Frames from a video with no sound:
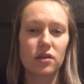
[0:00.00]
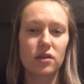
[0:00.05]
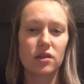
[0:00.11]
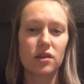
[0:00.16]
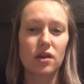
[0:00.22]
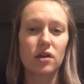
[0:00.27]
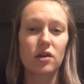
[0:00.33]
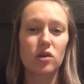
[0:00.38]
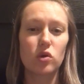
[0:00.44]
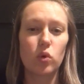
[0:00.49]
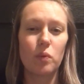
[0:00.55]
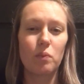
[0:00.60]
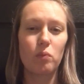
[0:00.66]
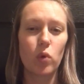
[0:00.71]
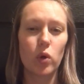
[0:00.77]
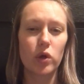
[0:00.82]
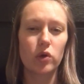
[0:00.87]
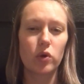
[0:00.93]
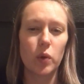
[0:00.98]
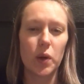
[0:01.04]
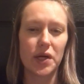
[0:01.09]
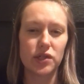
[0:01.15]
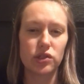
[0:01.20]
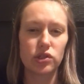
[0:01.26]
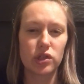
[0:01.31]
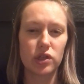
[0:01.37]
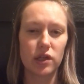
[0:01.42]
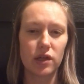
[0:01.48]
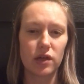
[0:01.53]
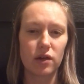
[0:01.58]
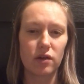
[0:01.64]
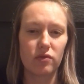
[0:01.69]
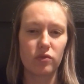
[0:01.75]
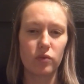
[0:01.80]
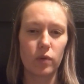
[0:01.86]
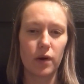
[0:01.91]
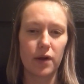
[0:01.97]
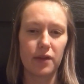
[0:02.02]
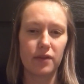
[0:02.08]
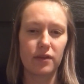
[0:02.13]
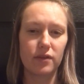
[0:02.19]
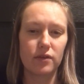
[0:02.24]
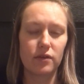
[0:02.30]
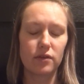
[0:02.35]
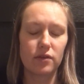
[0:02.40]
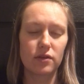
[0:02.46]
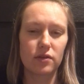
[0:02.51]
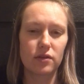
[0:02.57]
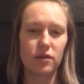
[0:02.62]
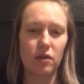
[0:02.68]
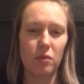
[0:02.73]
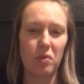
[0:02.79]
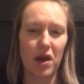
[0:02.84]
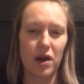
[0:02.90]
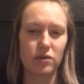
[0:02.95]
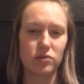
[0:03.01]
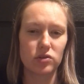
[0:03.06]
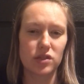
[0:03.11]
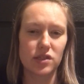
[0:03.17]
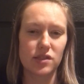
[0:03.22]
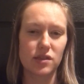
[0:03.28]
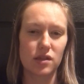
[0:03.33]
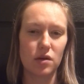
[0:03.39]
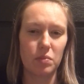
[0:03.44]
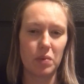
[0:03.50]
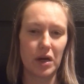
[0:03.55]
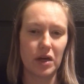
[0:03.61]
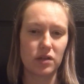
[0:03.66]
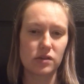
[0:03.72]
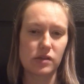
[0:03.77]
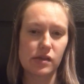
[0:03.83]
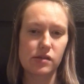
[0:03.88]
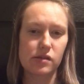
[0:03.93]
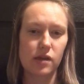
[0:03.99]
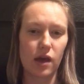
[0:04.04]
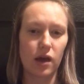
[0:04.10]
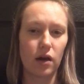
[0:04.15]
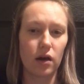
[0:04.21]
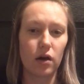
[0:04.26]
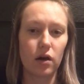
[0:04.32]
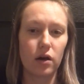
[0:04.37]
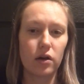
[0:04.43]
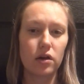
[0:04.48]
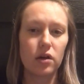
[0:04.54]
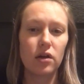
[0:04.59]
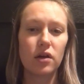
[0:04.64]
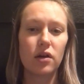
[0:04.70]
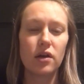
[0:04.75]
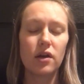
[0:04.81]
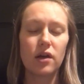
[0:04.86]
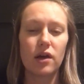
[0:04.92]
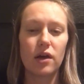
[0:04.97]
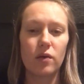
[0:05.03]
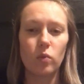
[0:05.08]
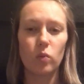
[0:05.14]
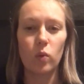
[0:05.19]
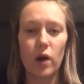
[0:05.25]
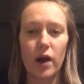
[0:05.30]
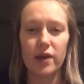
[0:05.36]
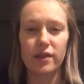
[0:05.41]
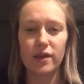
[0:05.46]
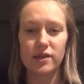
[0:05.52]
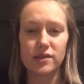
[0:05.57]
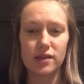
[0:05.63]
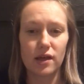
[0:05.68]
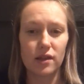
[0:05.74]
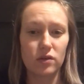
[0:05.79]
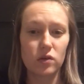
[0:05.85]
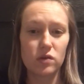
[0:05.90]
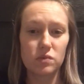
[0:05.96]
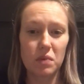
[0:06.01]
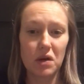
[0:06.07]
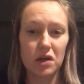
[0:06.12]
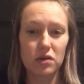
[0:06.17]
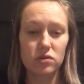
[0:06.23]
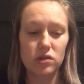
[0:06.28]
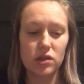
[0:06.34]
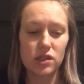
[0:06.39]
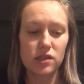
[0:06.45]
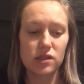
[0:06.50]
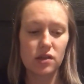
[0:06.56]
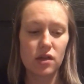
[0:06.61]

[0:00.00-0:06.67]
they're more questioning of what the boundaries their parents set are and why they set those boundaries.